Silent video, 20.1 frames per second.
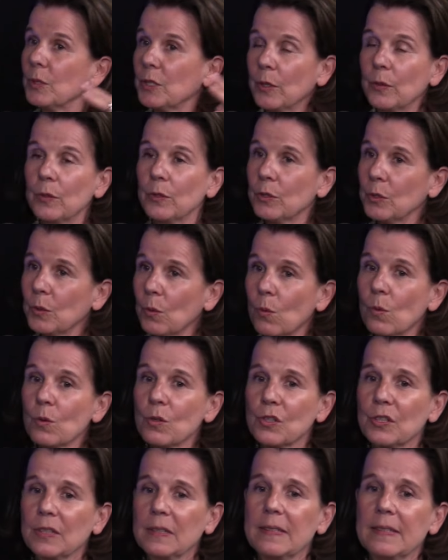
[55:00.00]
we don't do
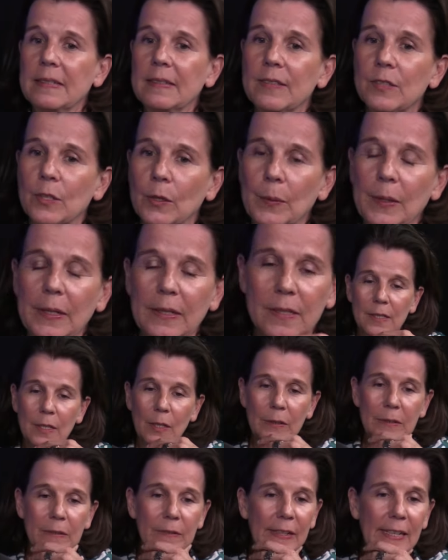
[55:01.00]
auctions in Zurich, so
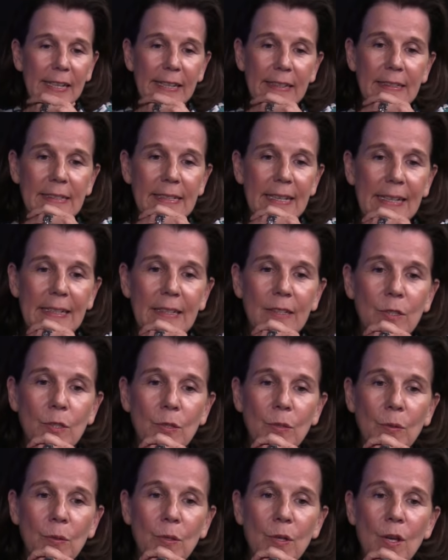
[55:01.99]
I really intend
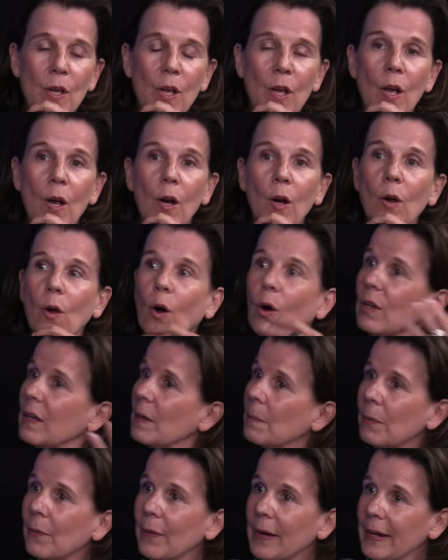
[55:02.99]
to
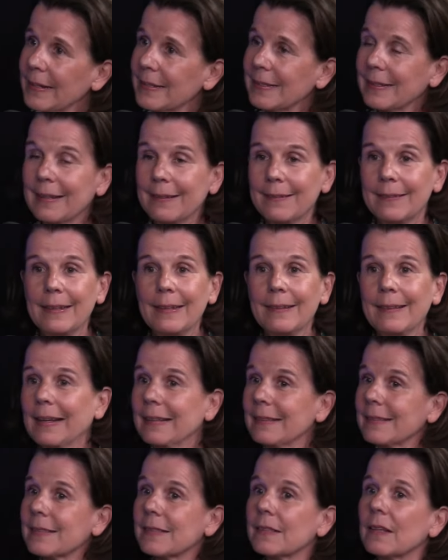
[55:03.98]
collaborate and i think
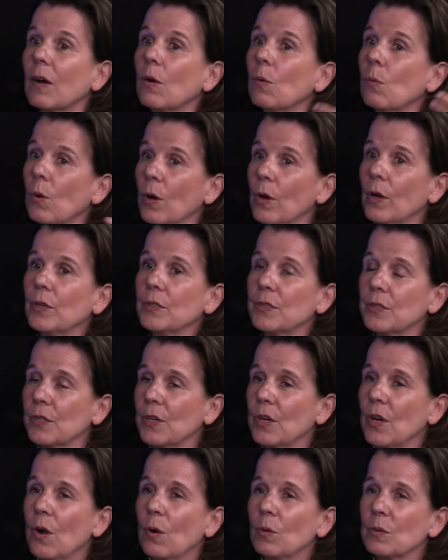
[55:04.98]
that's a word
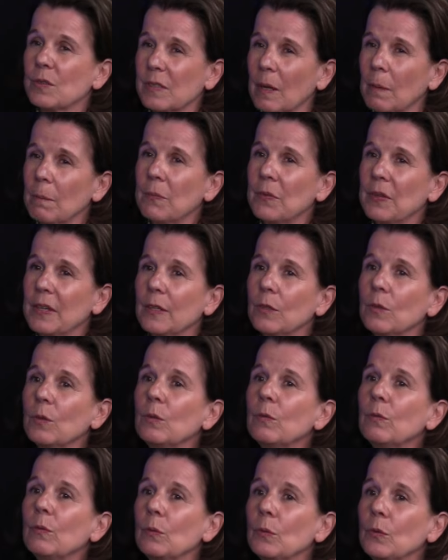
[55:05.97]
or something
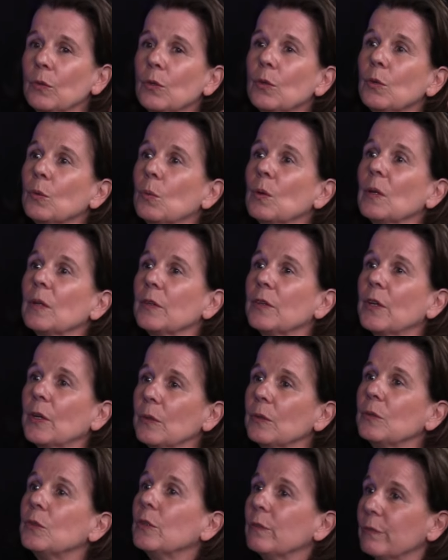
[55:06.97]
you you will know
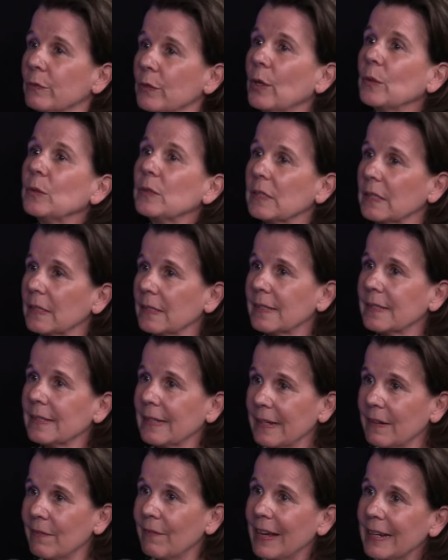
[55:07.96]
you've noticed
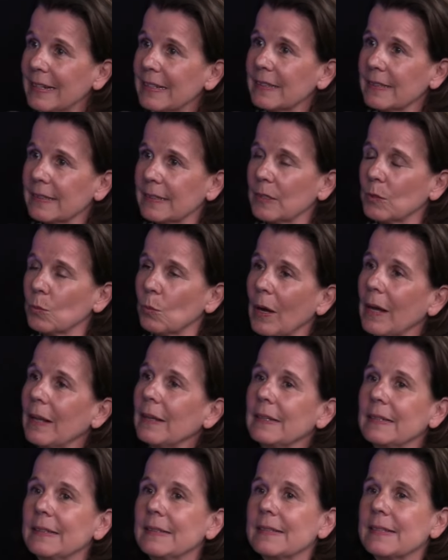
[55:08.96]
in venice as
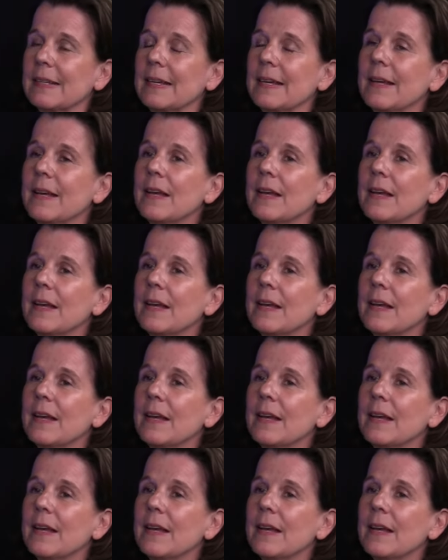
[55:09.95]
well is